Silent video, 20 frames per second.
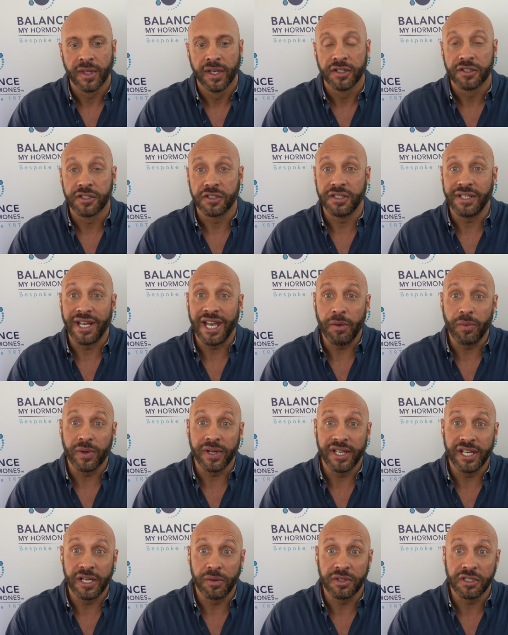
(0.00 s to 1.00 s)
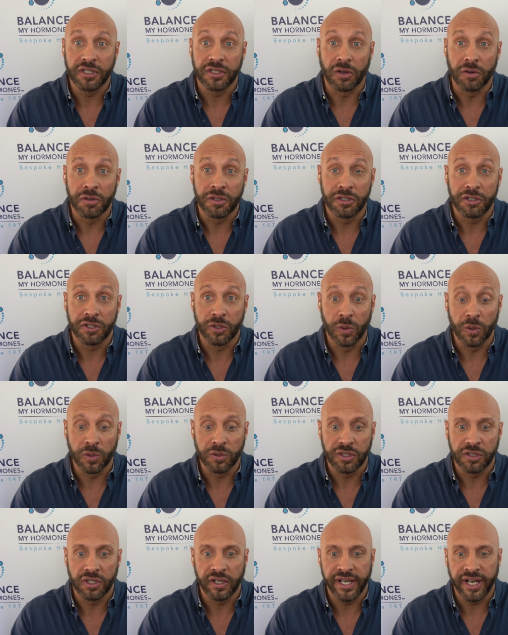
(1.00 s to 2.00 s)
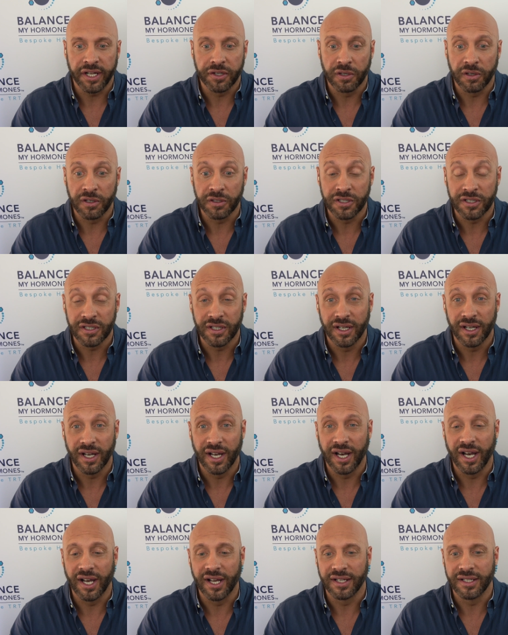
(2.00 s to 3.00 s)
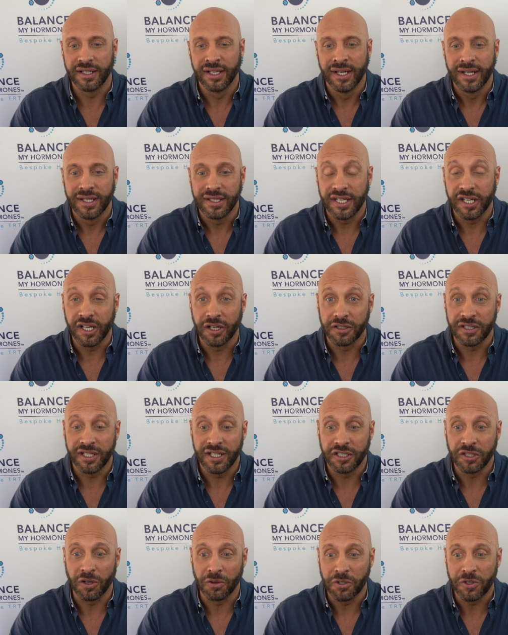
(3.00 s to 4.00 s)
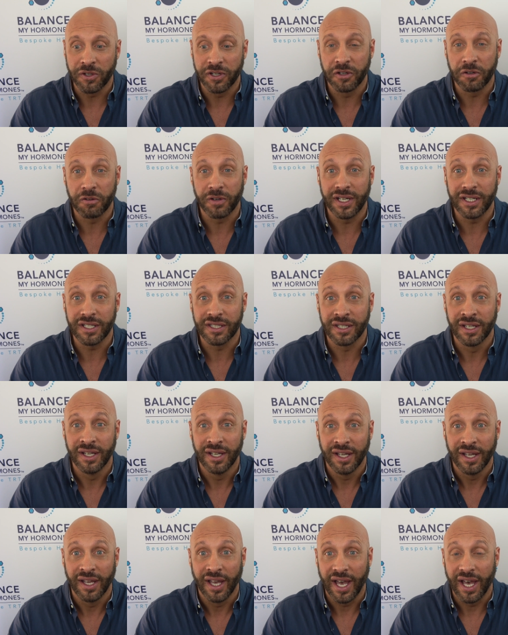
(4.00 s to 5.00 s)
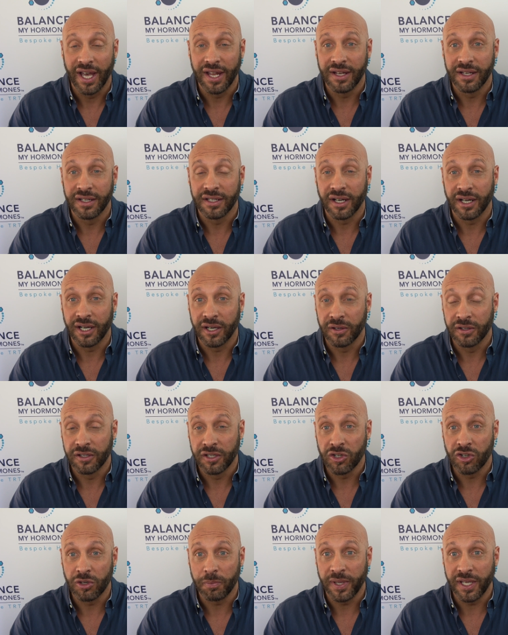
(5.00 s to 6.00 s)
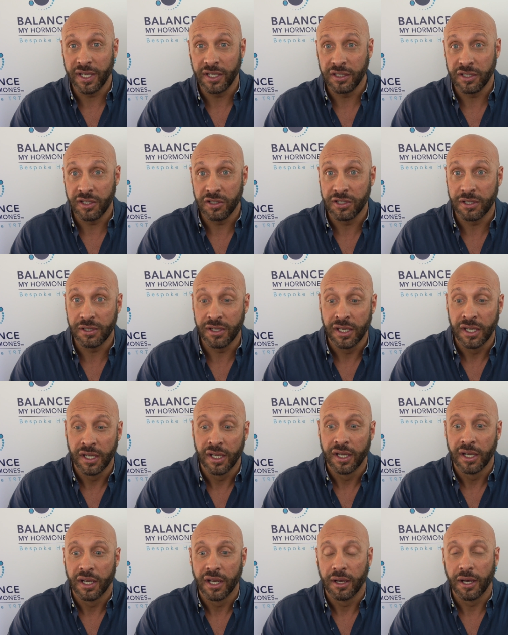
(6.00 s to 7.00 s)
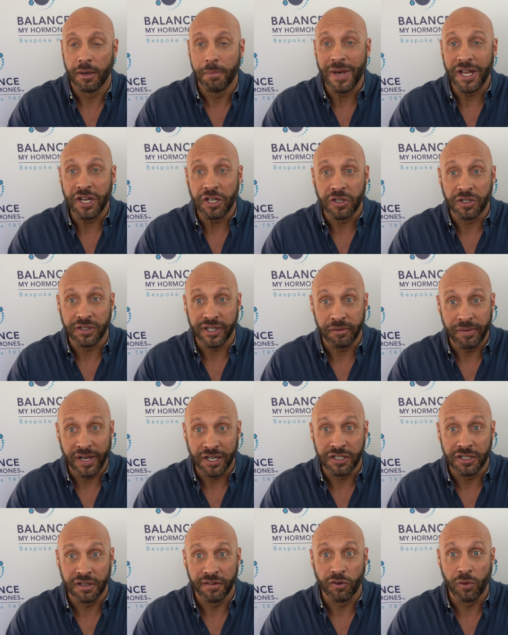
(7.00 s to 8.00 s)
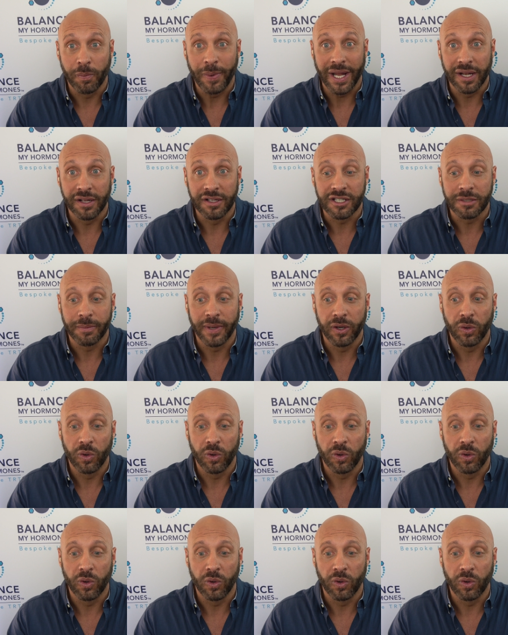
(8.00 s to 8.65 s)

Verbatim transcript: So, today we're here with Dr. George Touliatos, a TRT doctor in Greece, and our European Union uh, Medical Director for Balance My